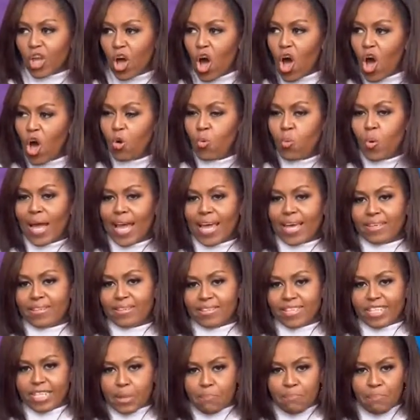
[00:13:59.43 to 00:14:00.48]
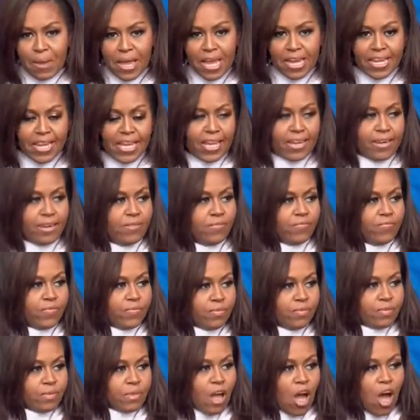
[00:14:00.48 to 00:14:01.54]
always depended
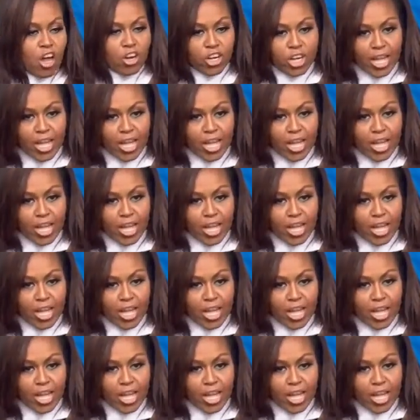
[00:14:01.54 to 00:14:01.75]
on